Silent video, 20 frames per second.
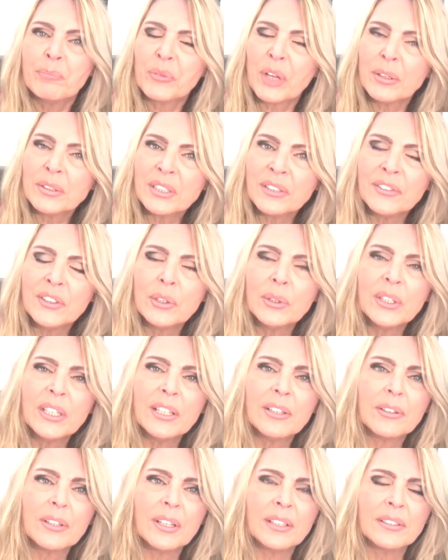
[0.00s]
Those of you
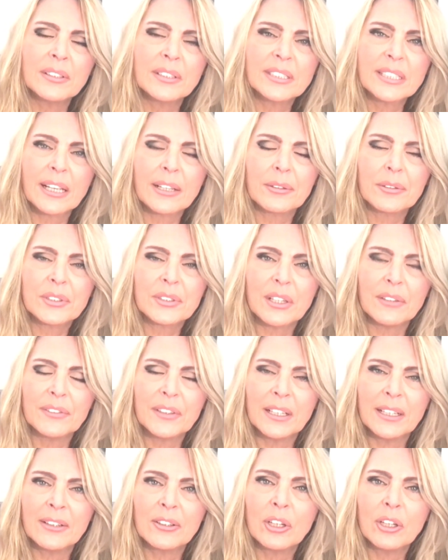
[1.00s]
here in the Sacred
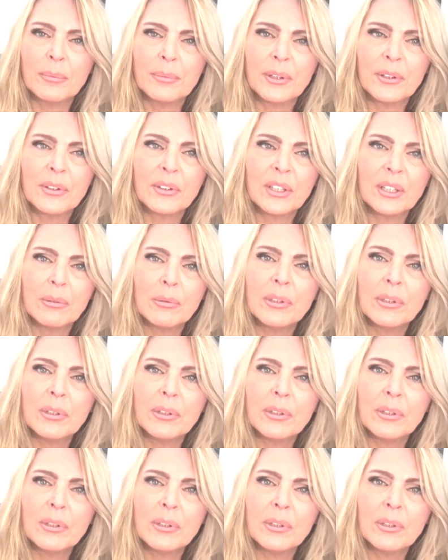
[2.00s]
Self-Healing community